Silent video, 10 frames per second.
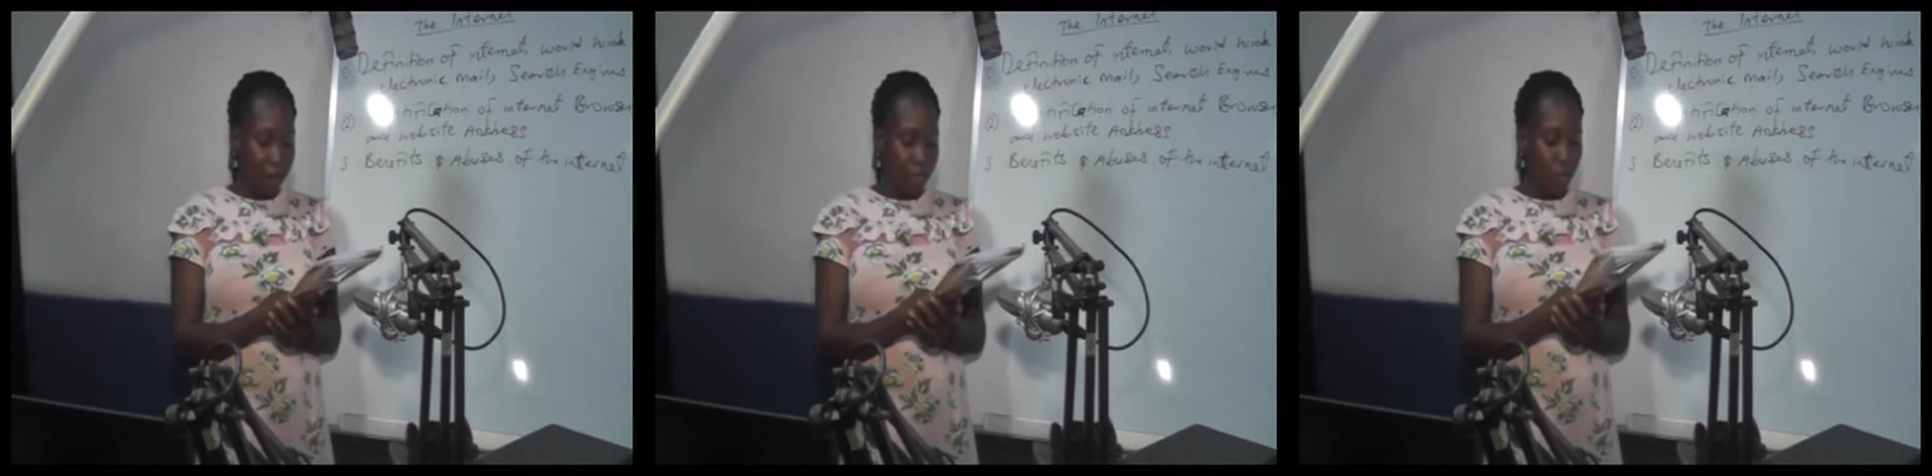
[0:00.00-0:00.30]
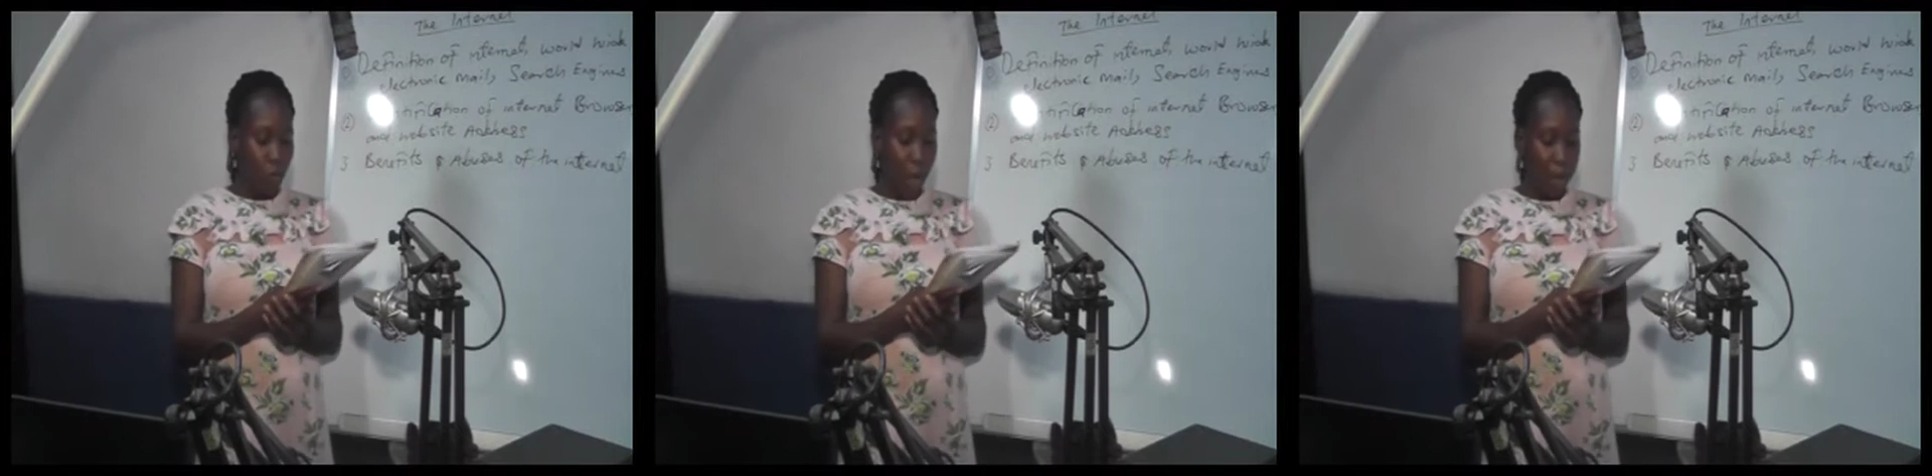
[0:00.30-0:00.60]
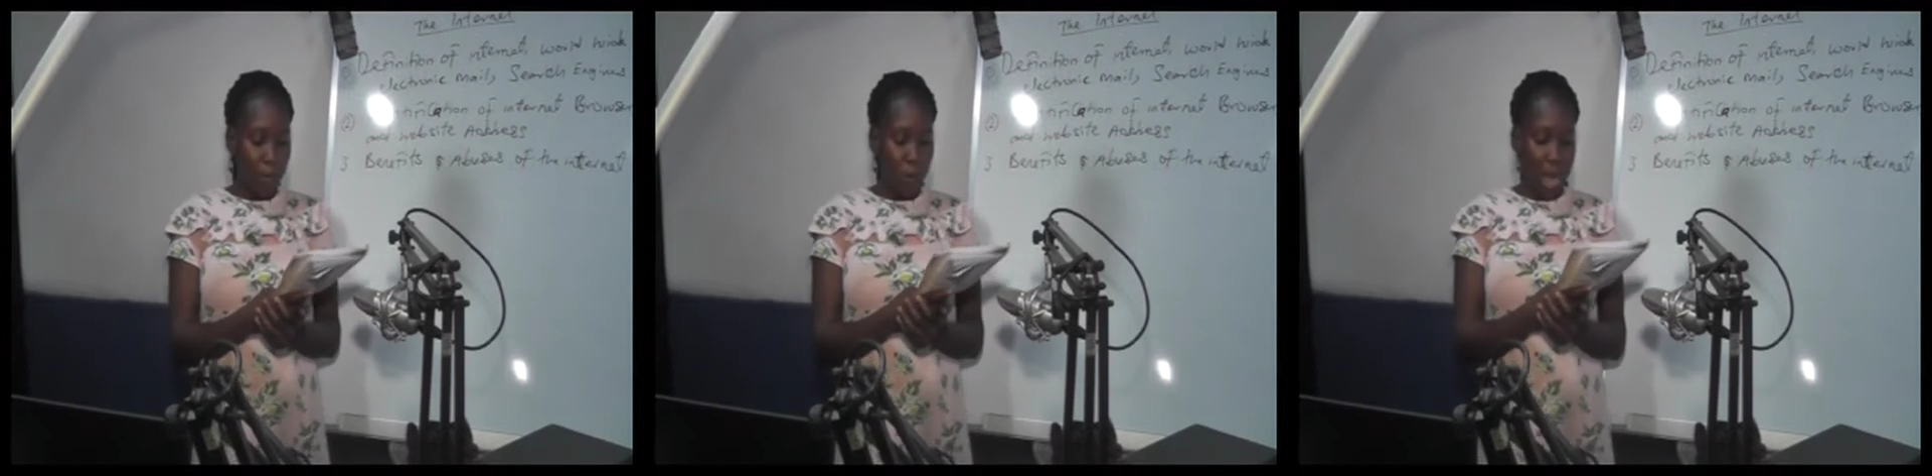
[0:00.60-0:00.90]
the
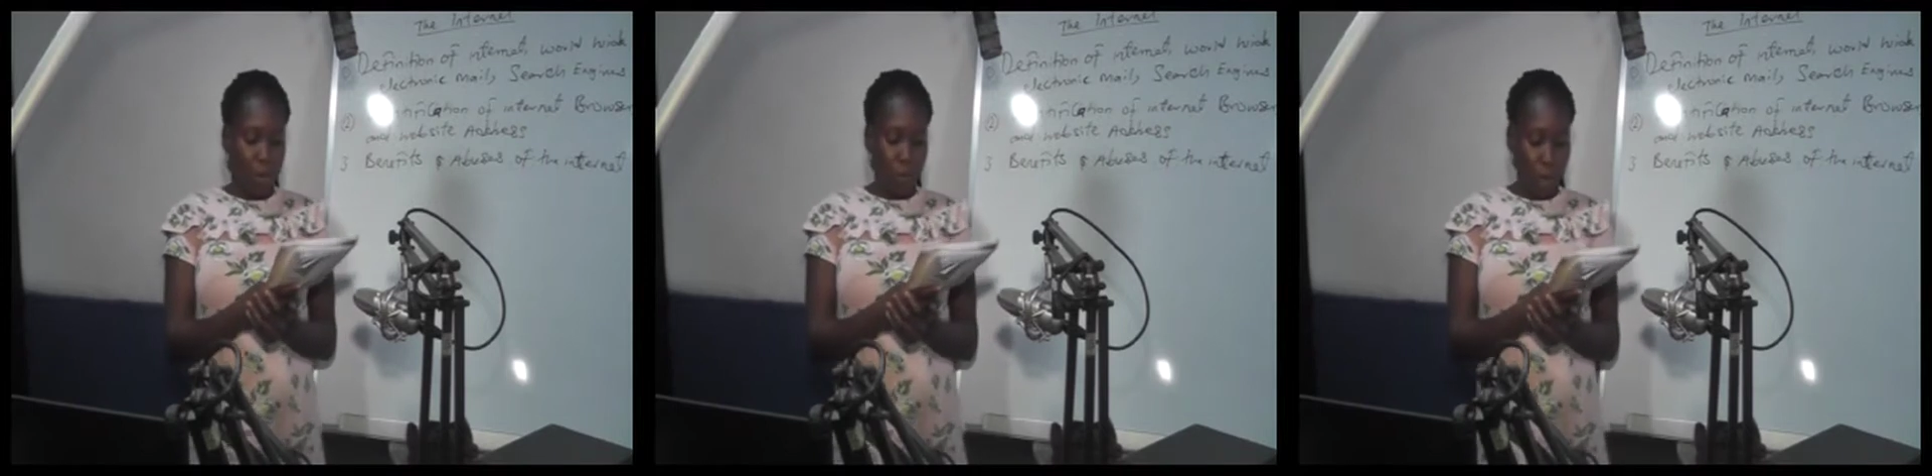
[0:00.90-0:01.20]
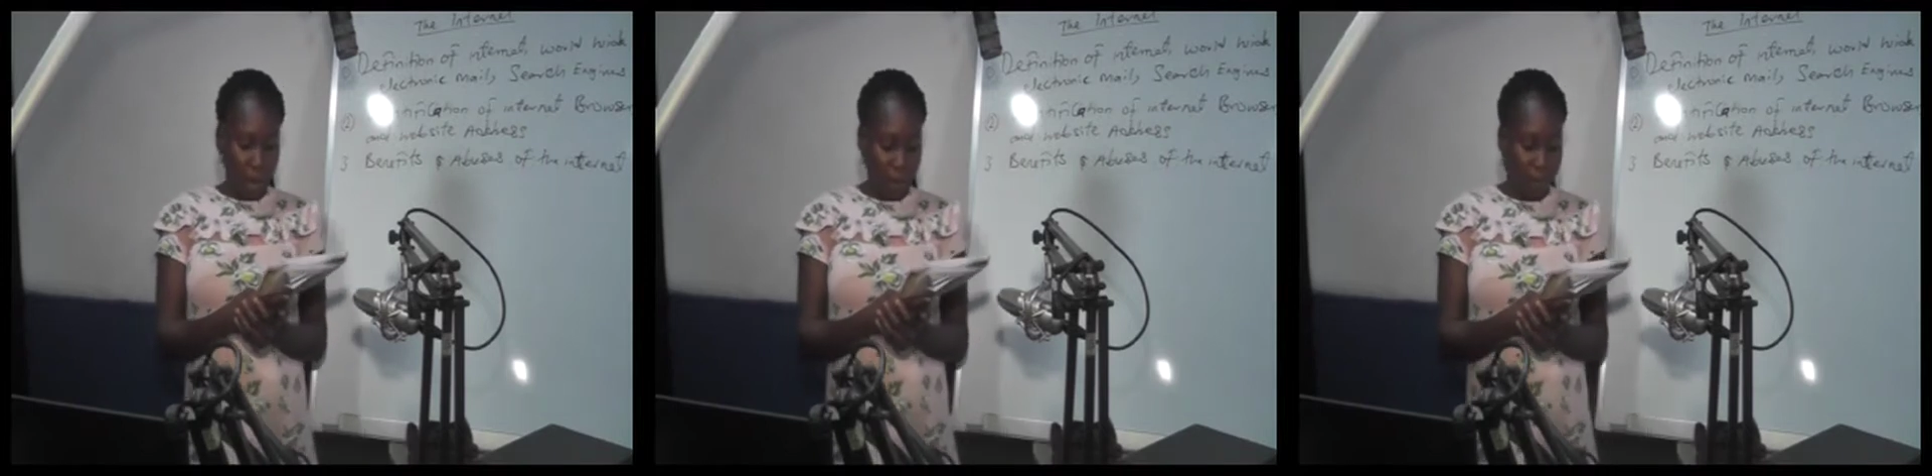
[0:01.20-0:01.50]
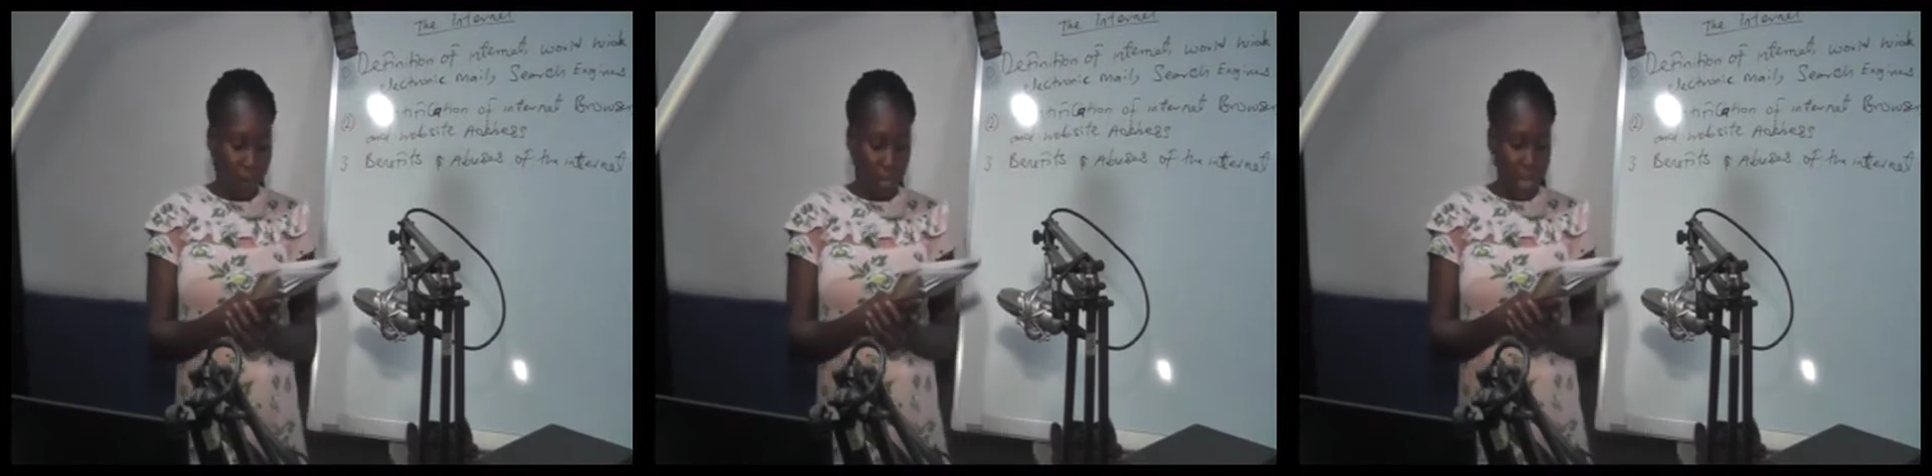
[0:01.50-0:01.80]
World Wide Web
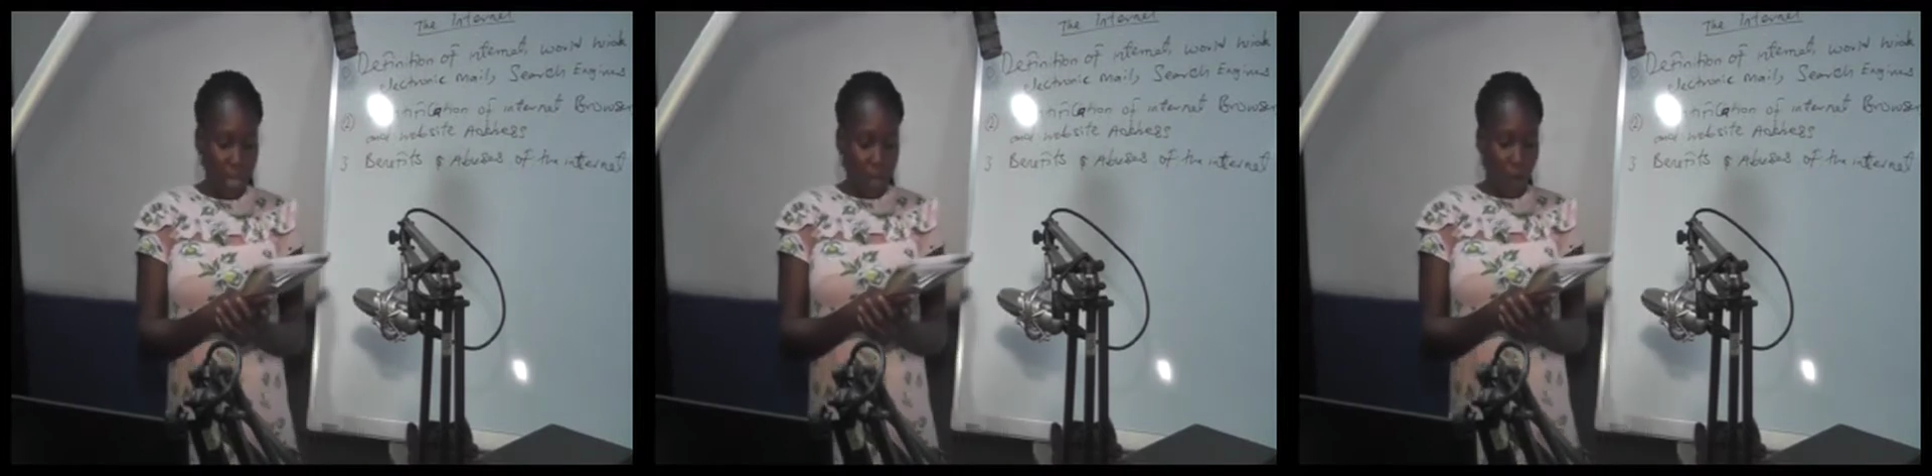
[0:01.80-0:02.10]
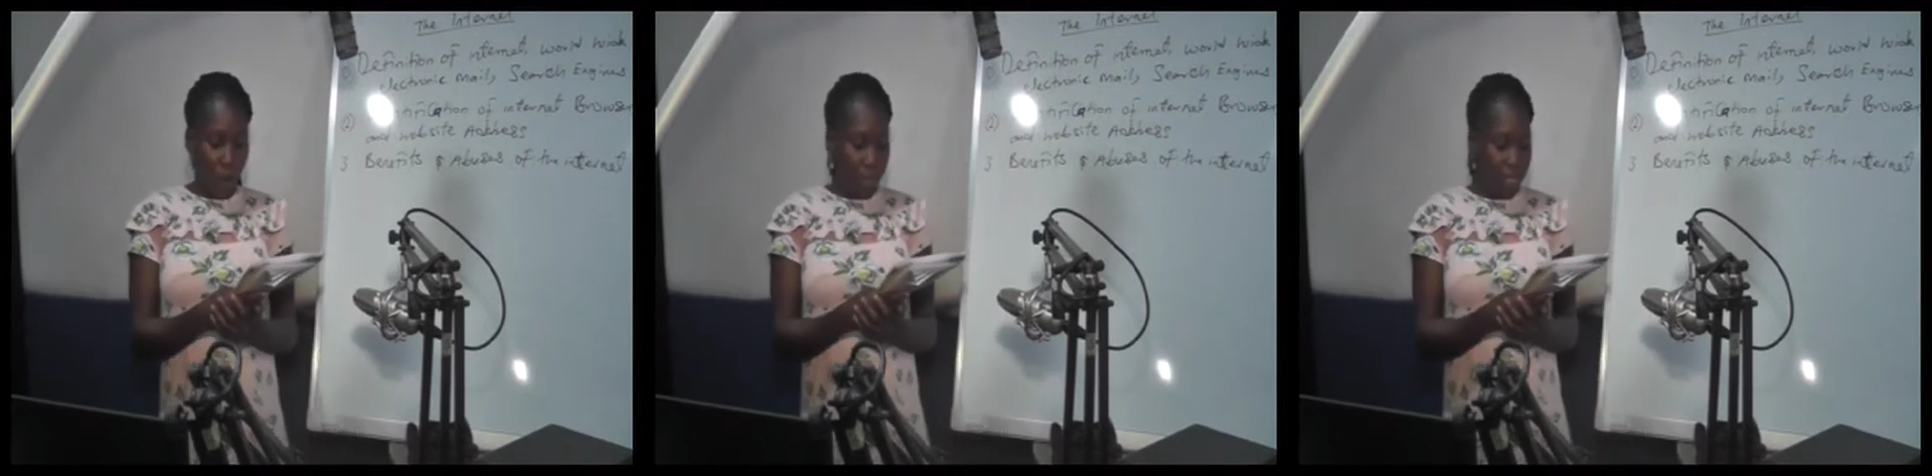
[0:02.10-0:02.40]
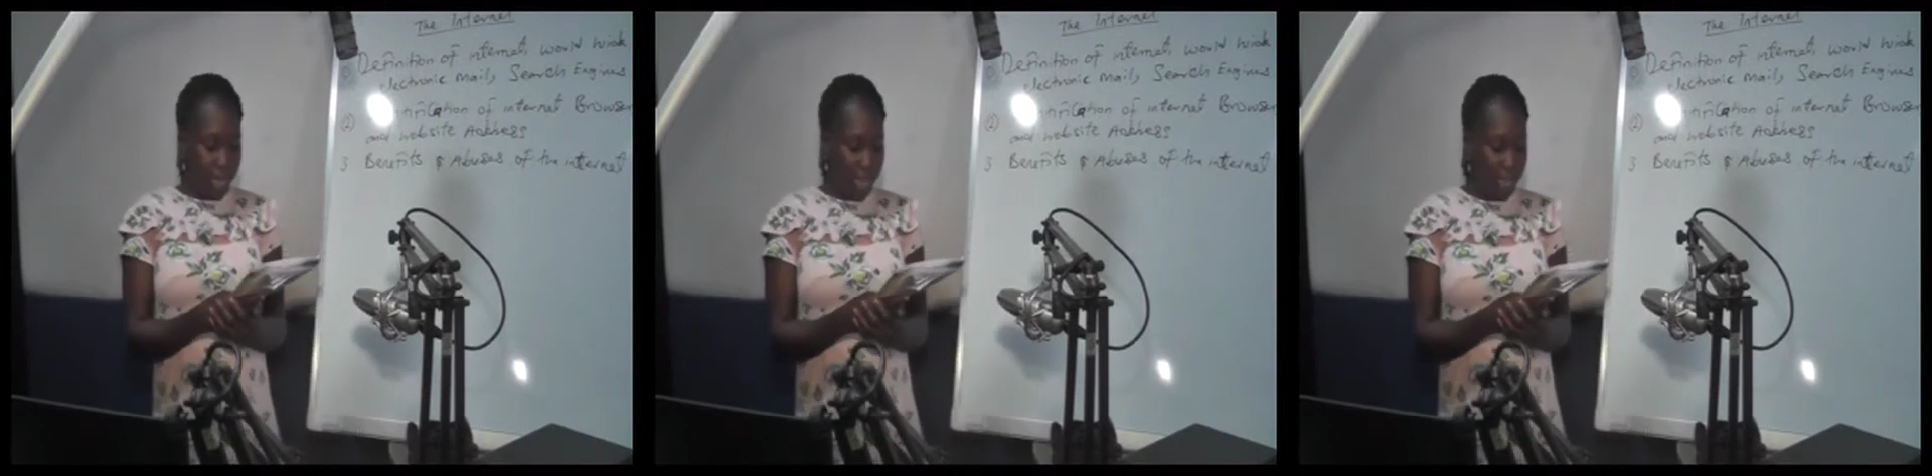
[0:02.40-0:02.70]

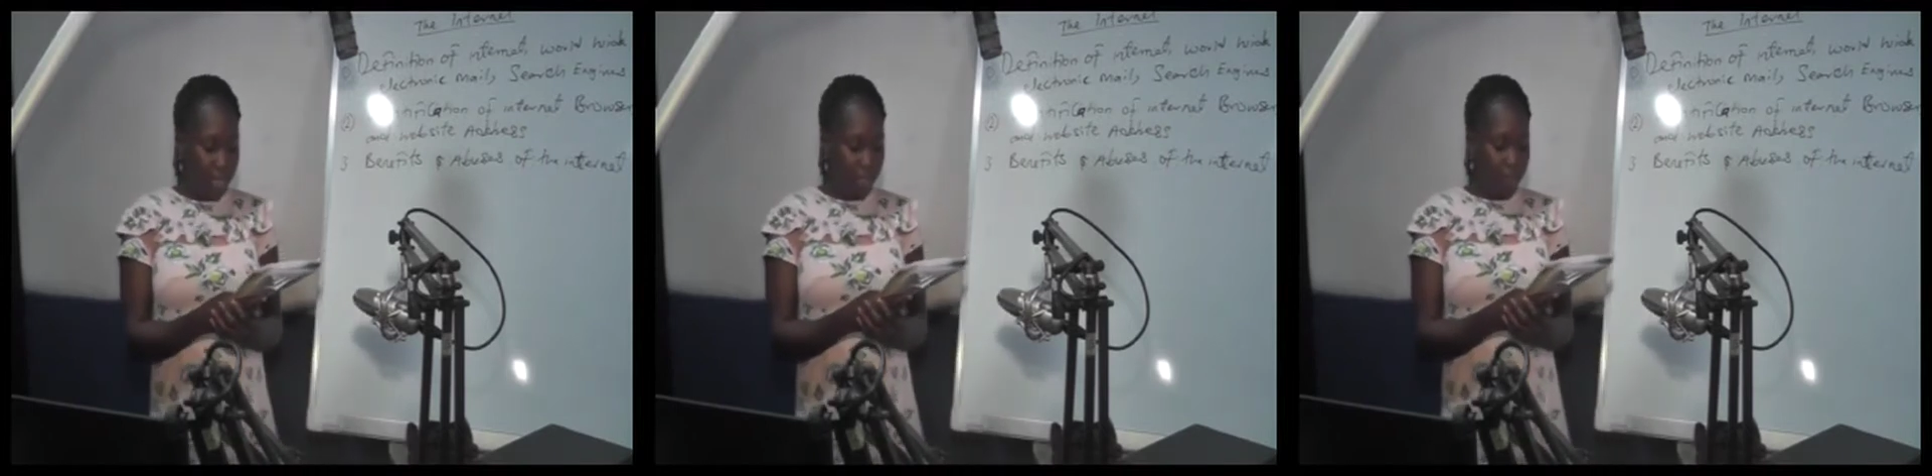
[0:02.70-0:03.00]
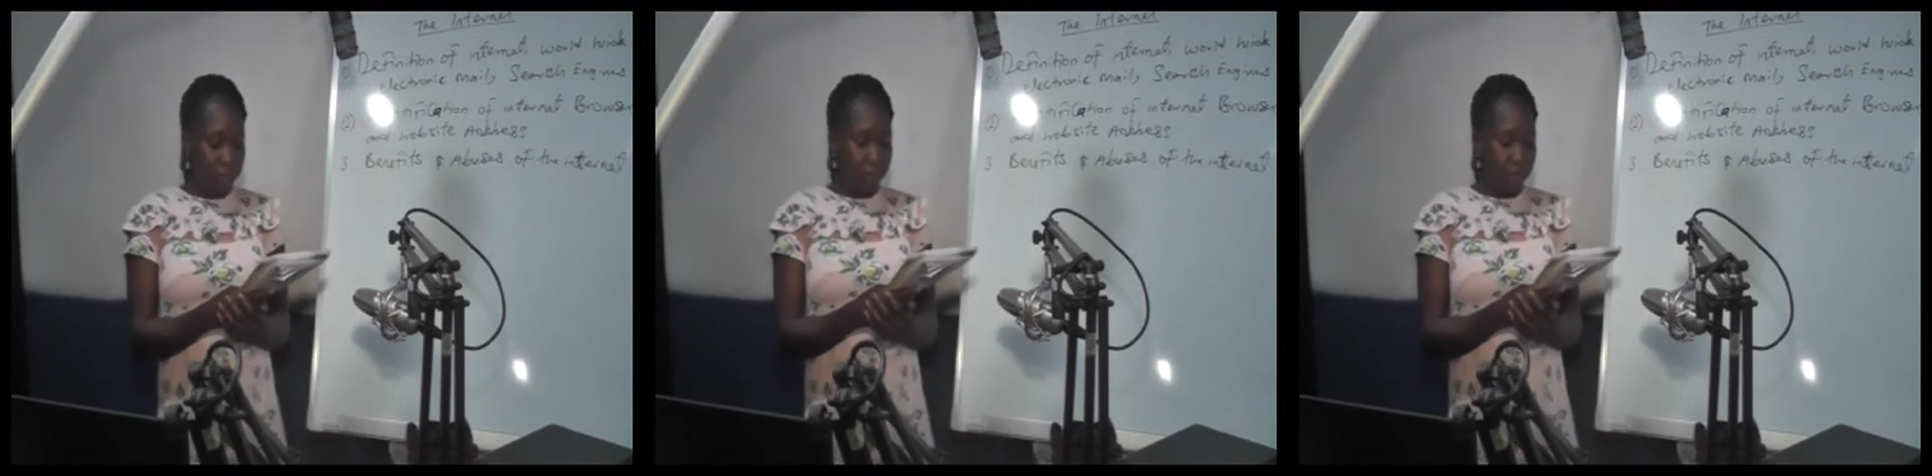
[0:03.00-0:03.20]
contains